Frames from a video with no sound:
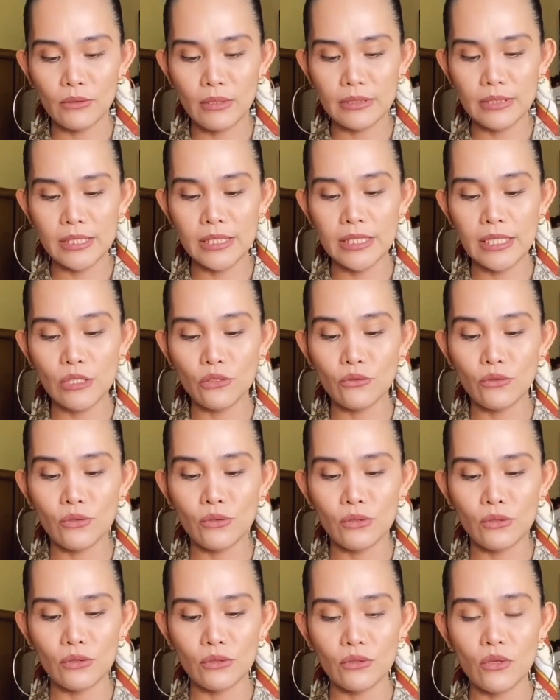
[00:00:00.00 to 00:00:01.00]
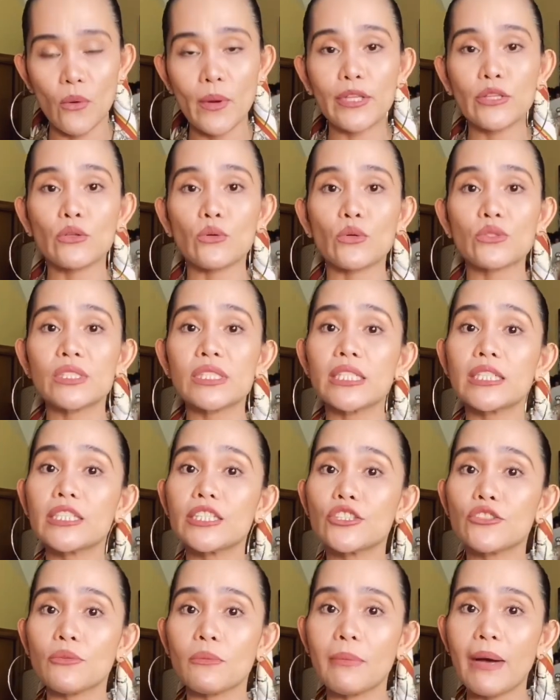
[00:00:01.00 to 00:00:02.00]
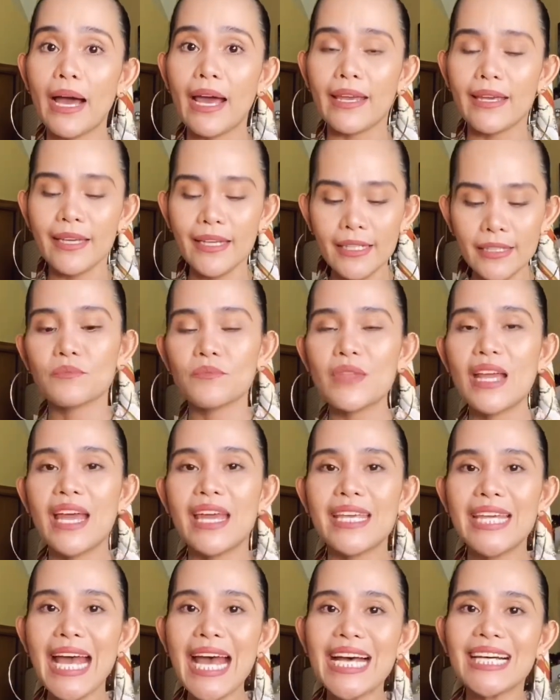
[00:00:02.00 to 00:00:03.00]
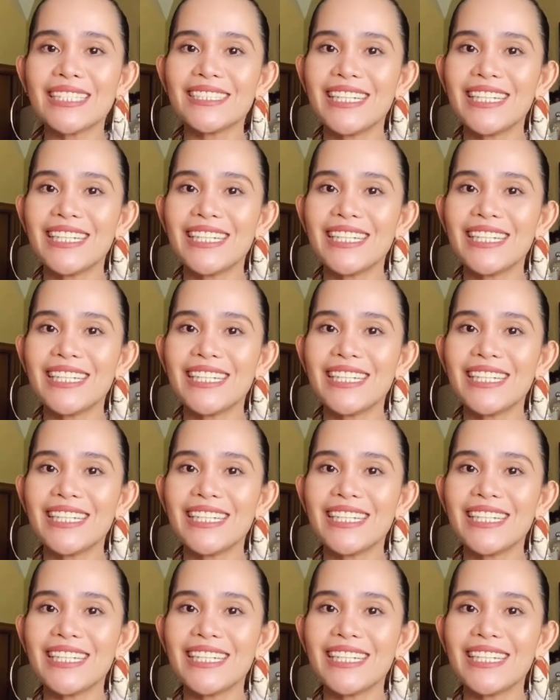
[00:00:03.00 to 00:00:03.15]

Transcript: still going to consider to buy it. Yeah.